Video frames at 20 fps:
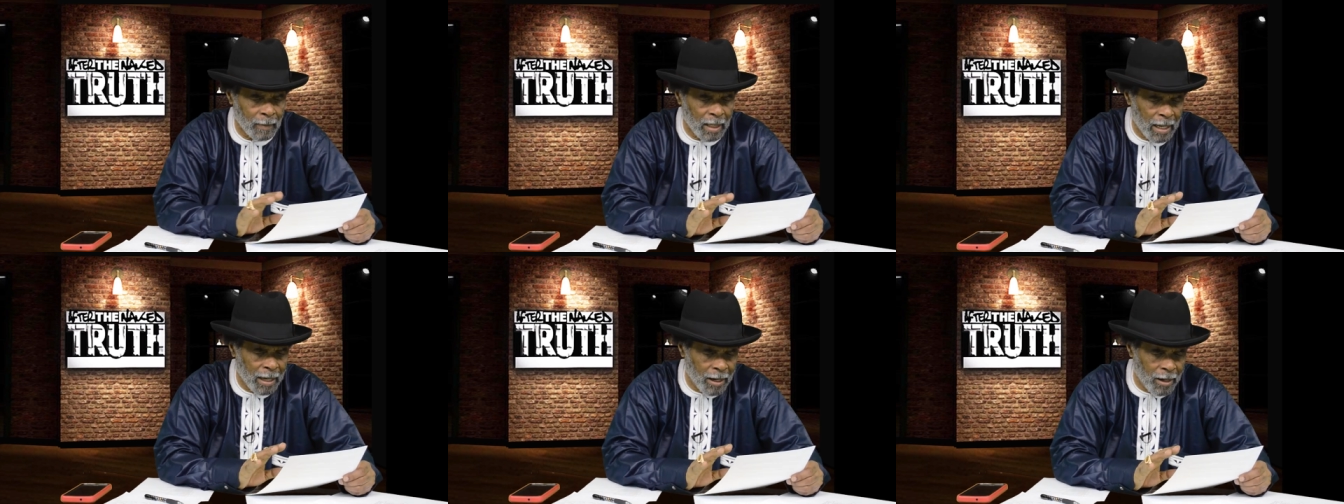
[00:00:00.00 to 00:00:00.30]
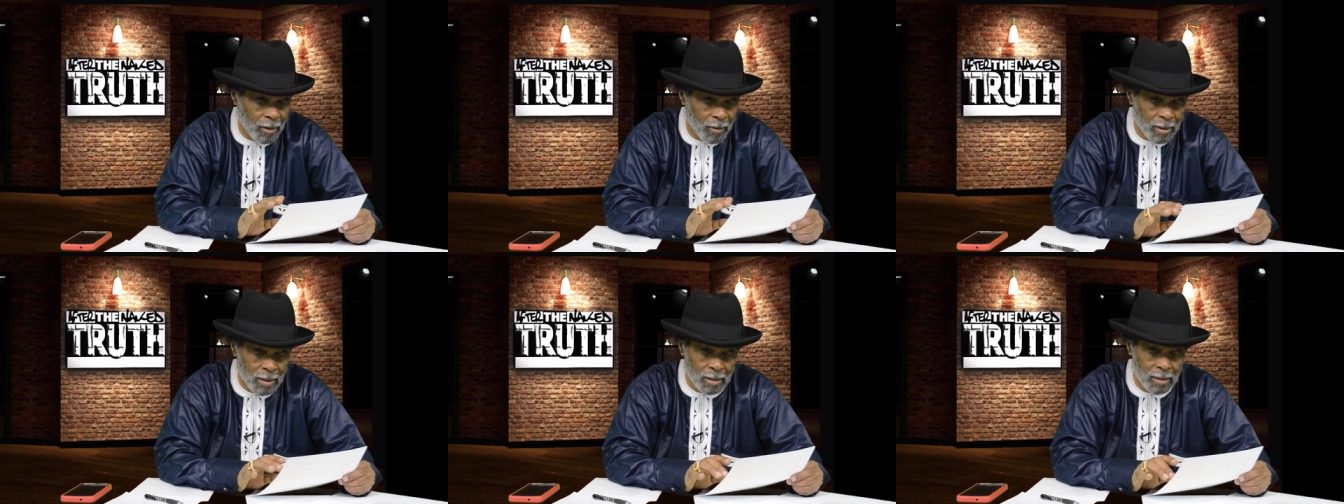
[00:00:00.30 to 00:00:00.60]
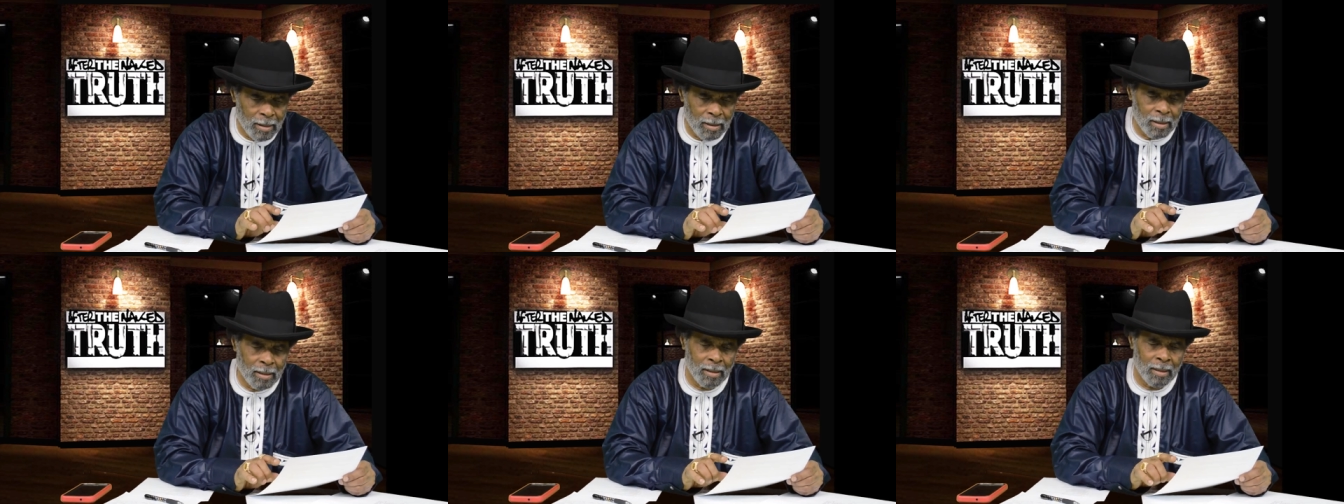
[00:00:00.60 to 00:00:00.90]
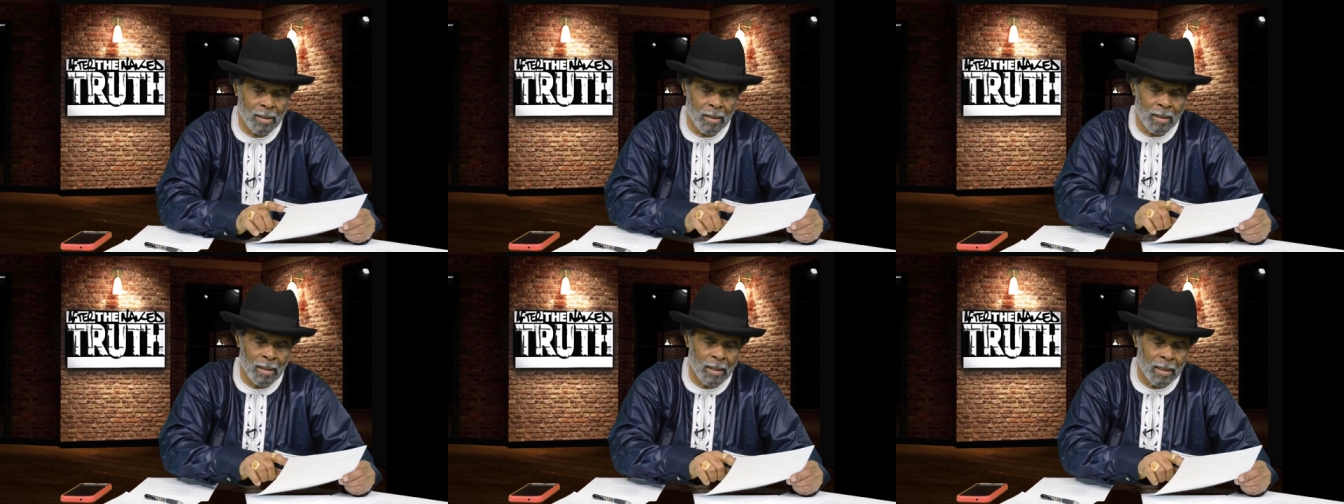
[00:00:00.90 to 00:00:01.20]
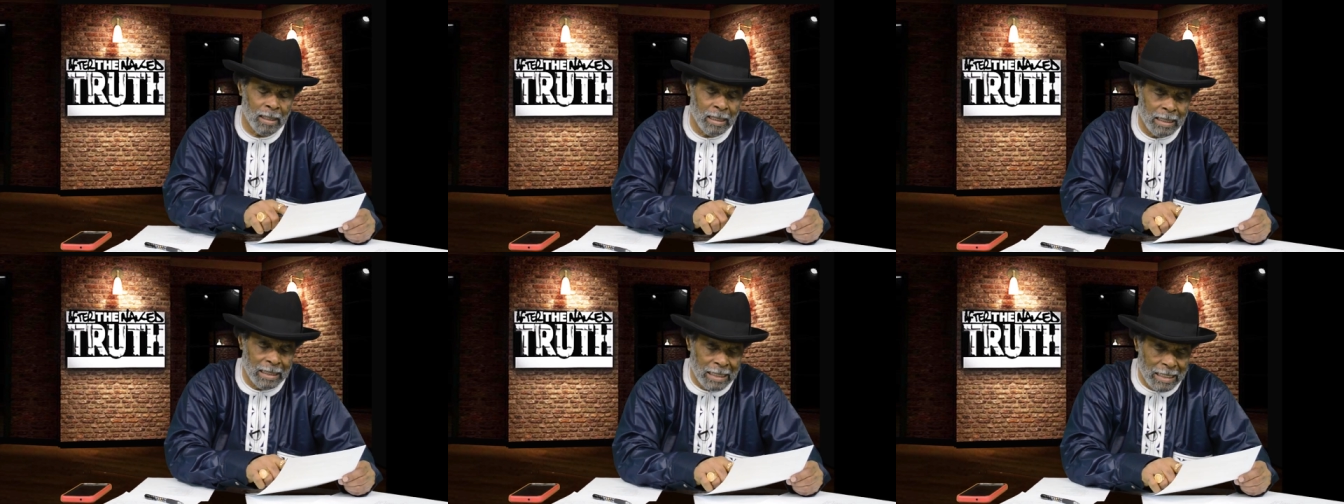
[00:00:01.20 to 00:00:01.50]
Harris,
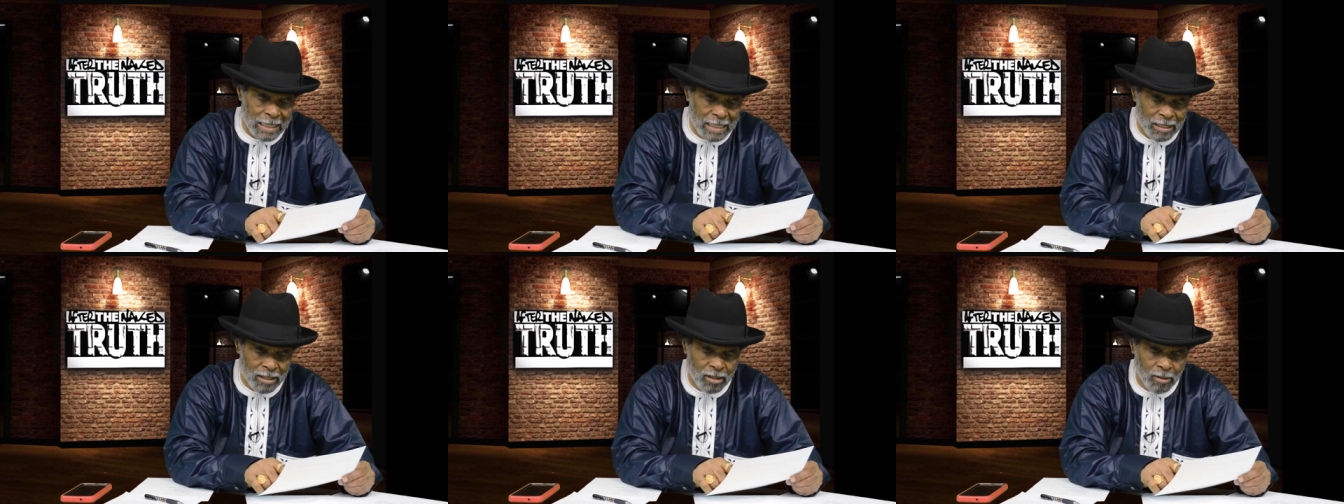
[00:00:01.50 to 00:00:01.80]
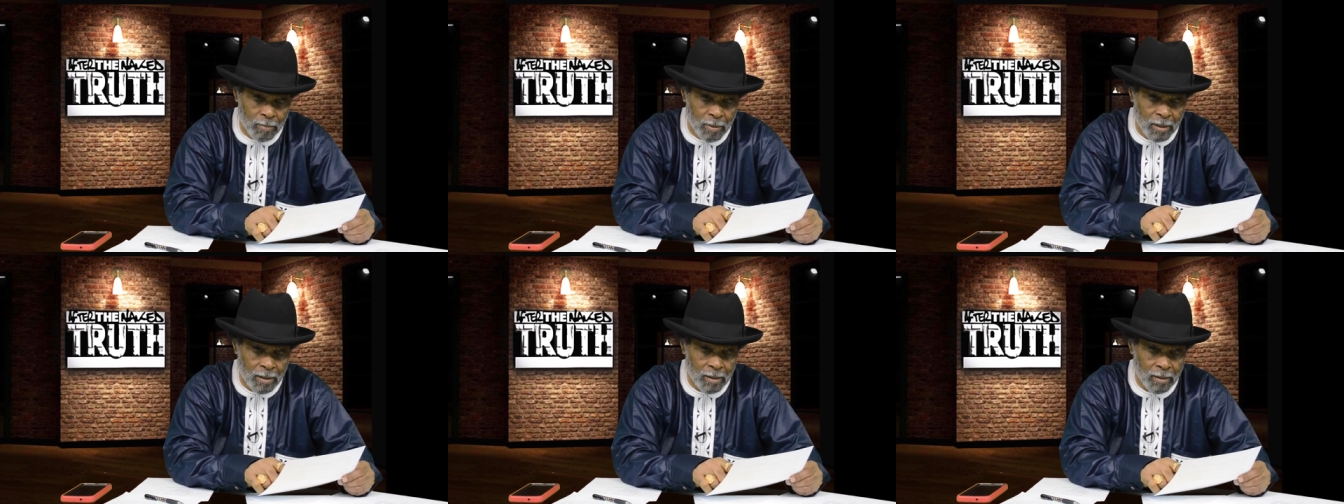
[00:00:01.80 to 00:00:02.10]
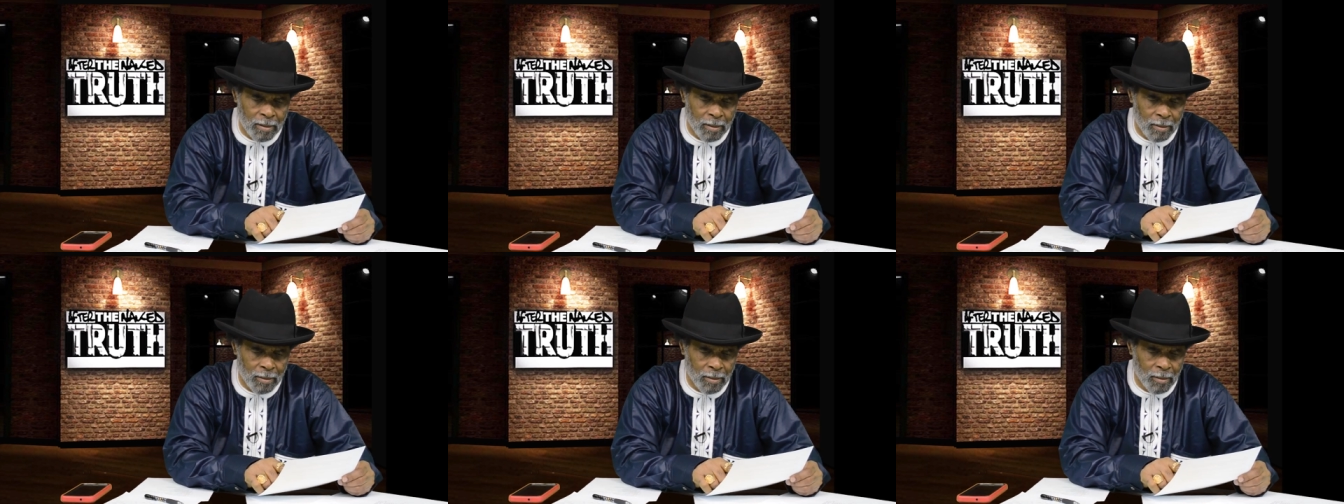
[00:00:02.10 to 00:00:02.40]
Elizabeth